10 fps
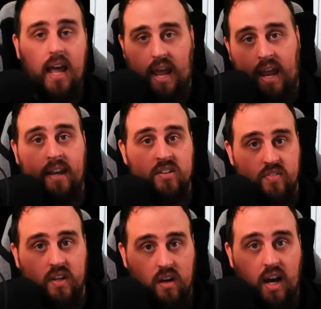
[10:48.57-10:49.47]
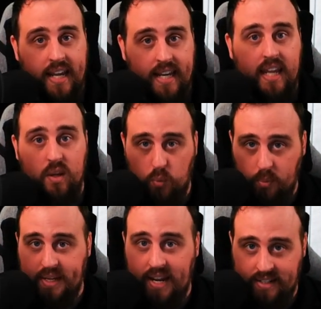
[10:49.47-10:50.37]
and the guidee will
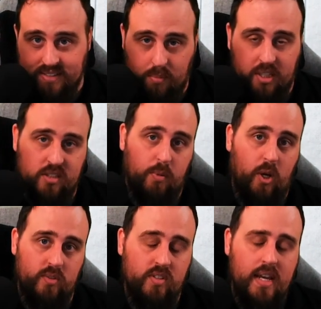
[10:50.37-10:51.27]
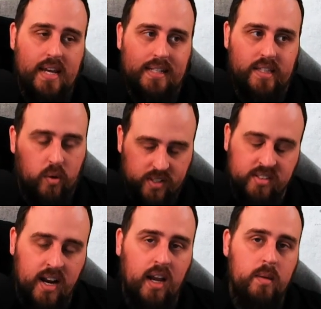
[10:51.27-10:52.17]
be getting double explodes. There is
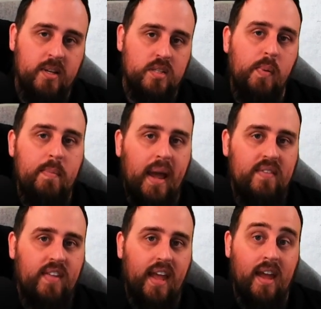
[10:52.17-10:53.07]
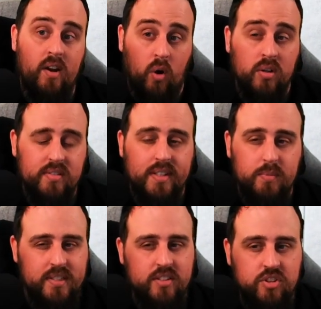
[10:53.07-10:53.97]
an argument to be made there, and honestly
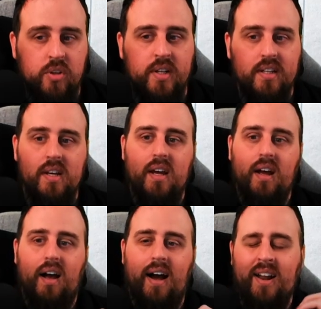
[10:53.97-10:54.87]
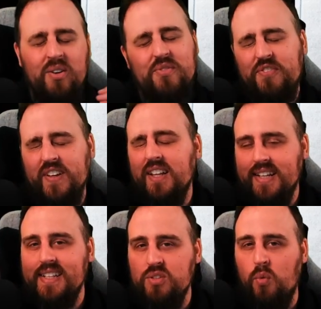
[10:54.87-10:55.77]
with this unit, I don't feel
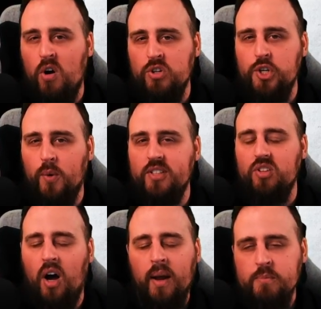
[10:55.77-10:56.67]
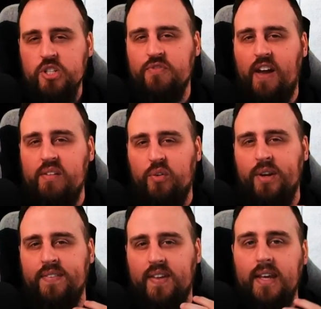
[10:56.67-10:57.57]
like there's a wrong choice. I'm just
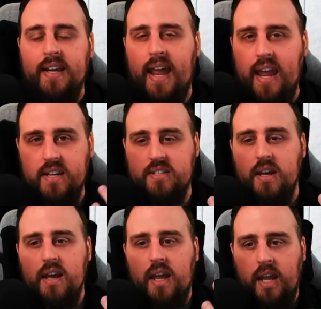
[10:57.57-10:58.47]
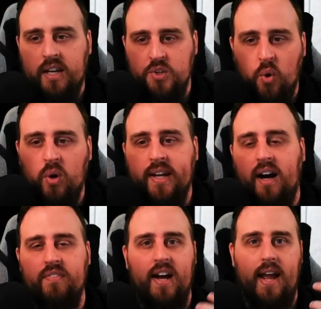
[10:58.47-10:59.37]
favoring the innate ignore
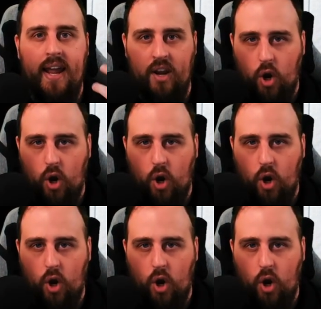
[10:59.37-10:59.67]
cover and